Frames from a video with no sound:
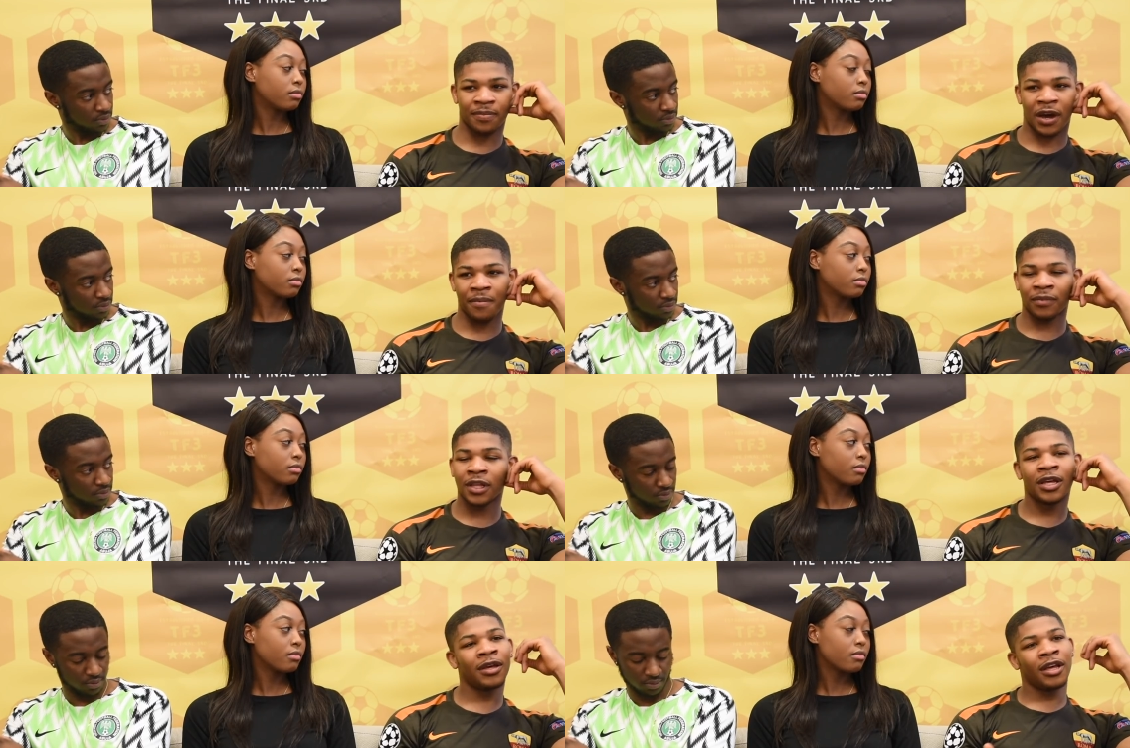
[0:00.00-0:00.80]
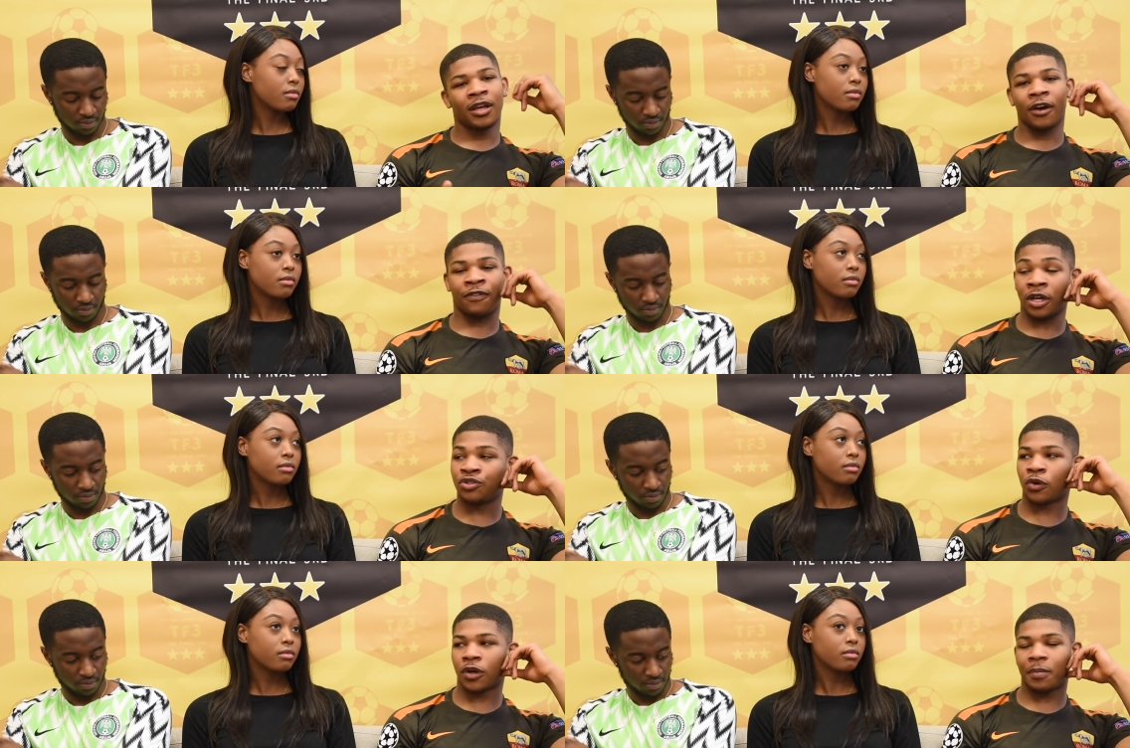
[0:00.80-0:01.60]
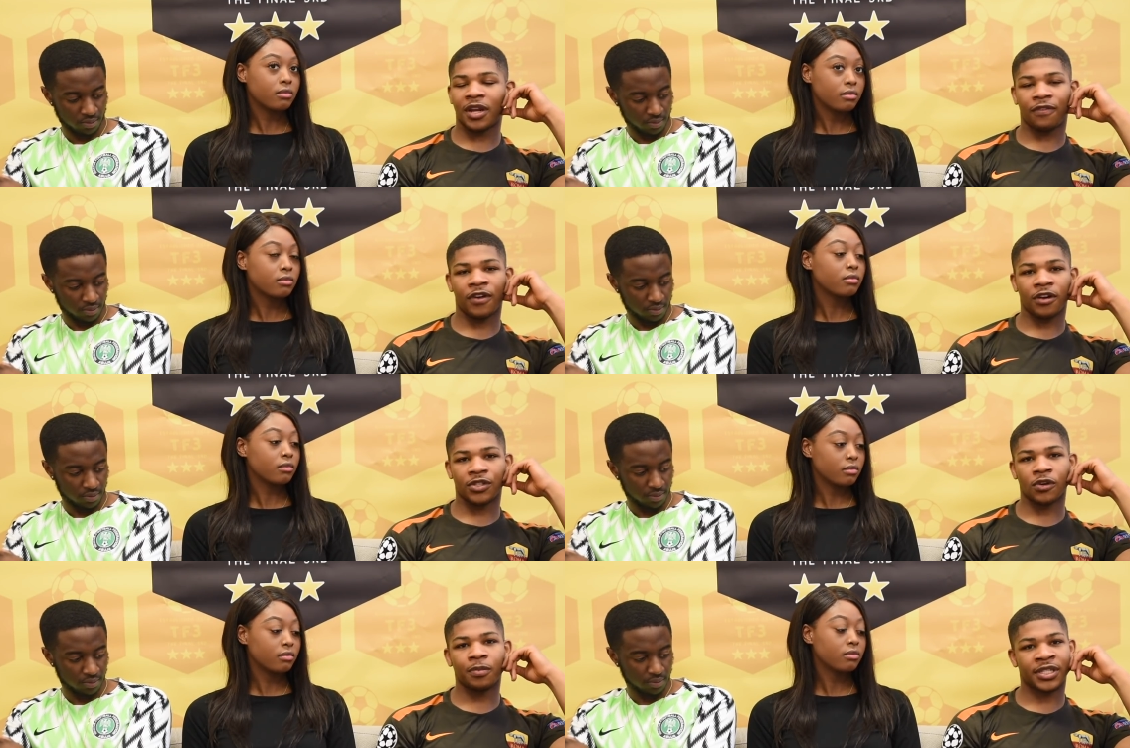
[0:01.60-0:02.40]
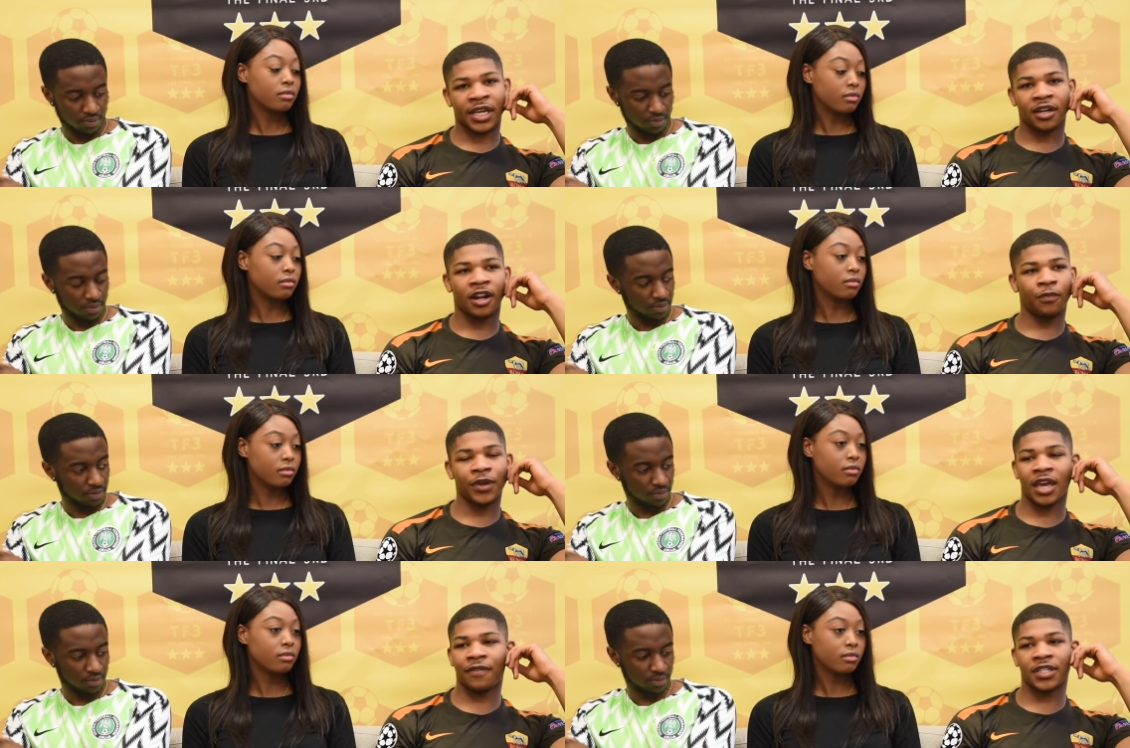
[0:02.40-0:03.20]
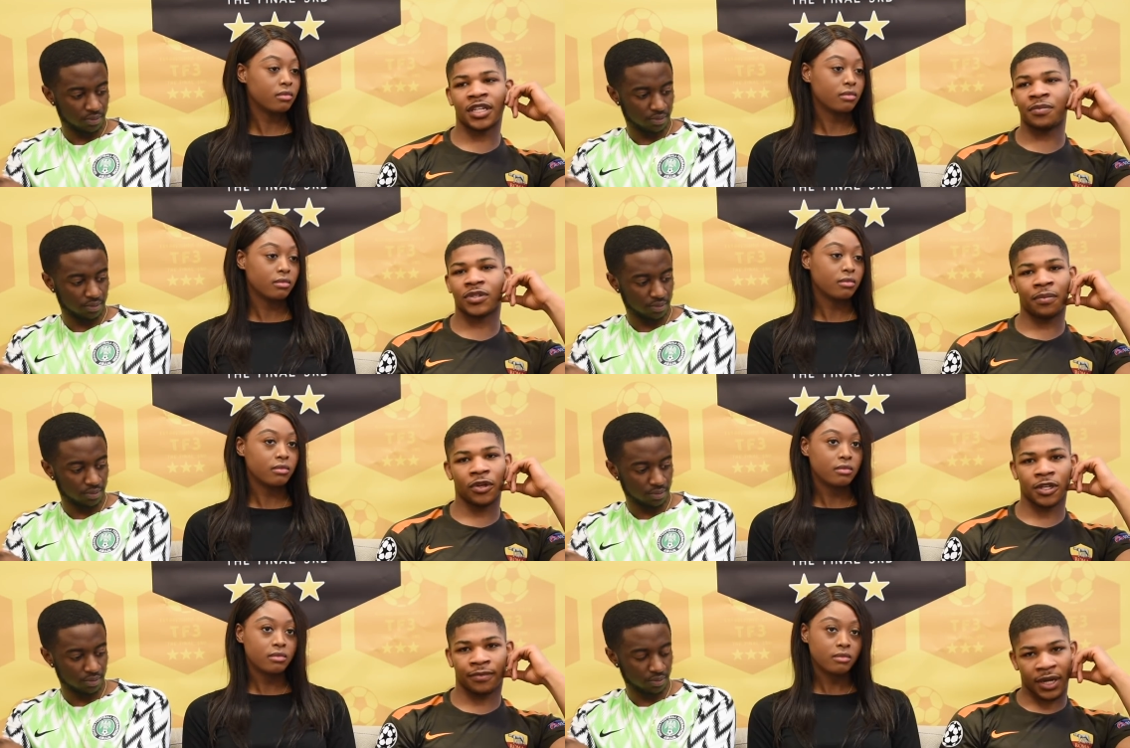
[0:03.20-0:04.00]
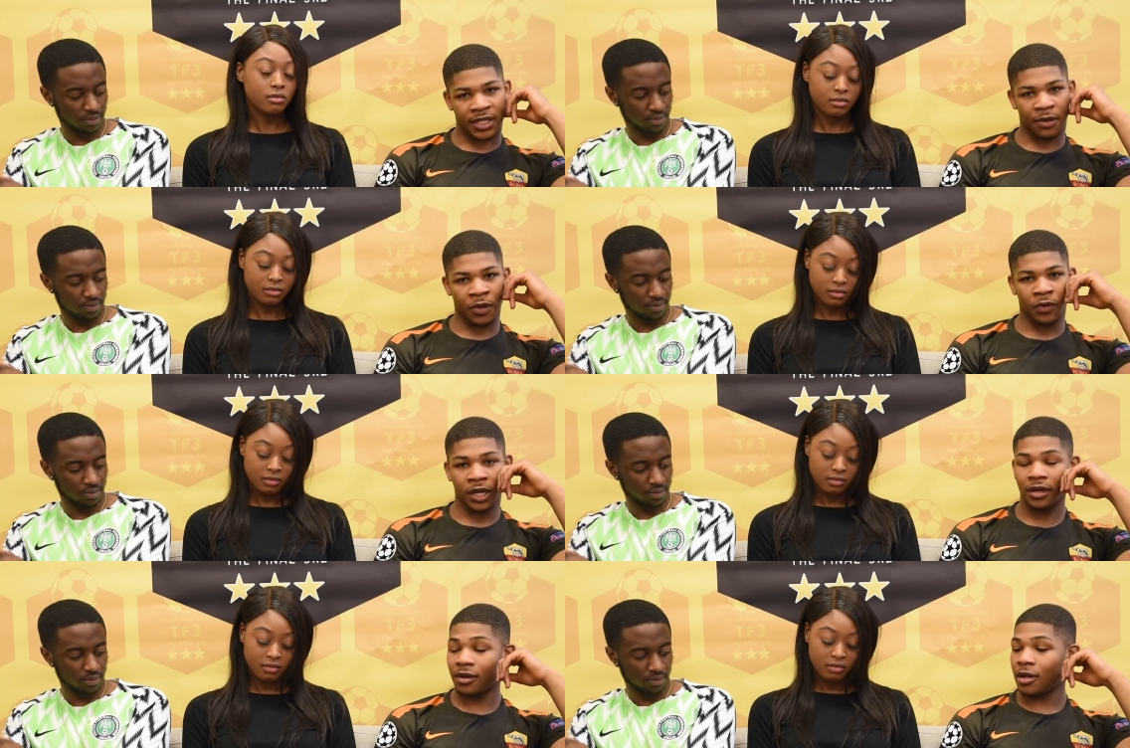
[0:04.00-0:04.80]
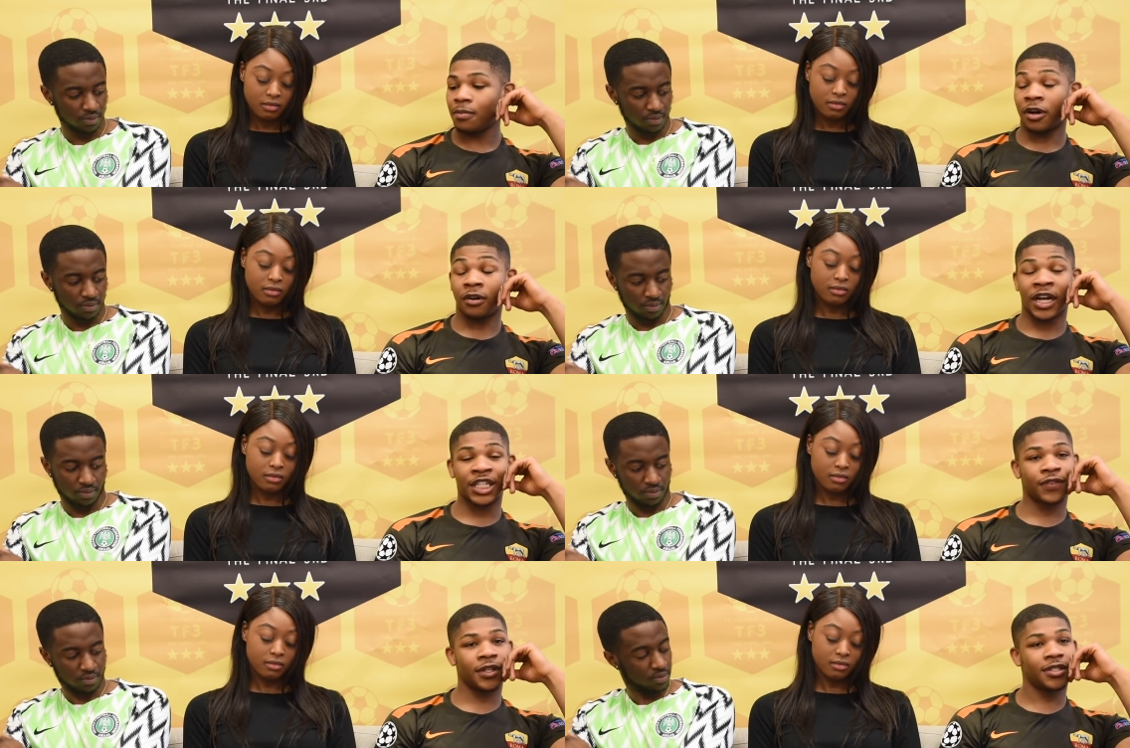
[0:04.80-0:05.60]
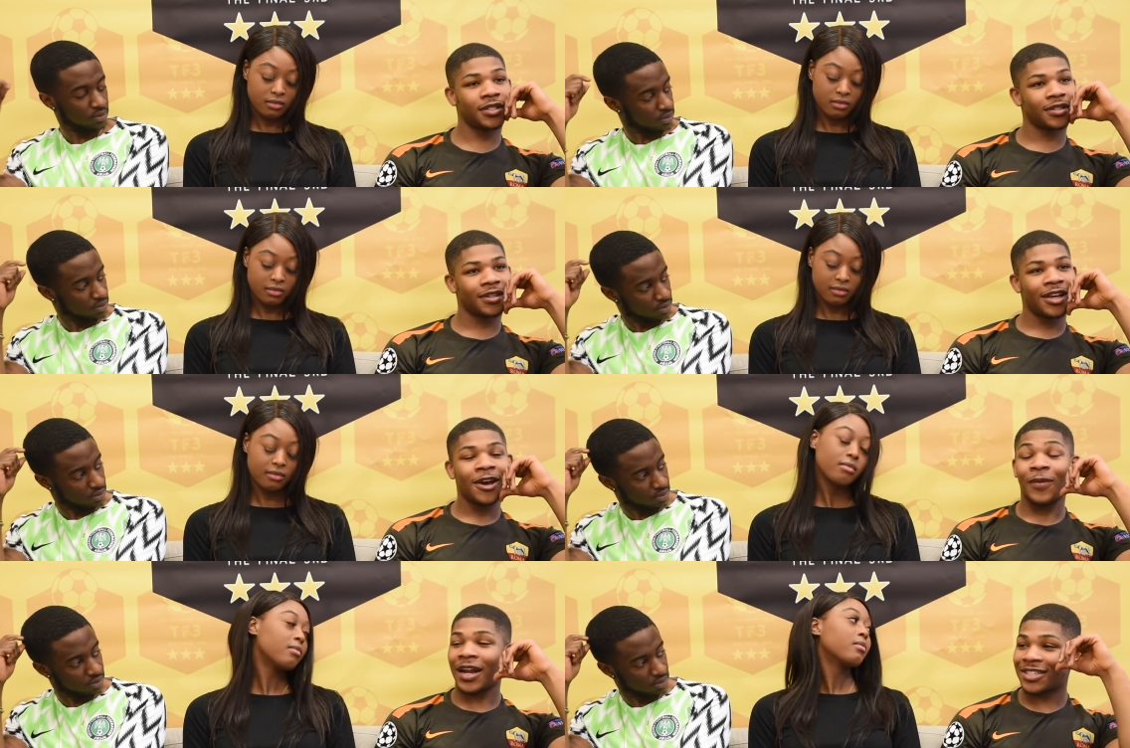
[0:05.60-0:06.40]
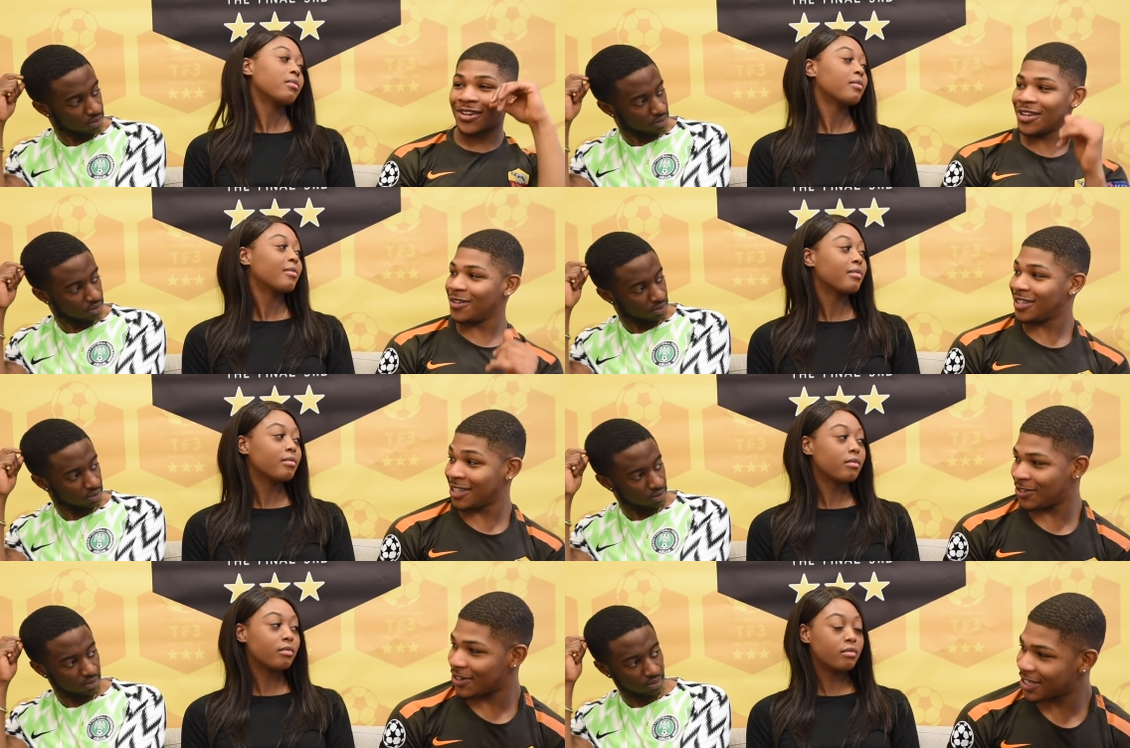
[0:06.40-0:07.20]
Speaker 1: about a, draw would have been a fair result, but second half we gave it to them, so I'm not surprised that we won. But Rashford, when I tell you, did you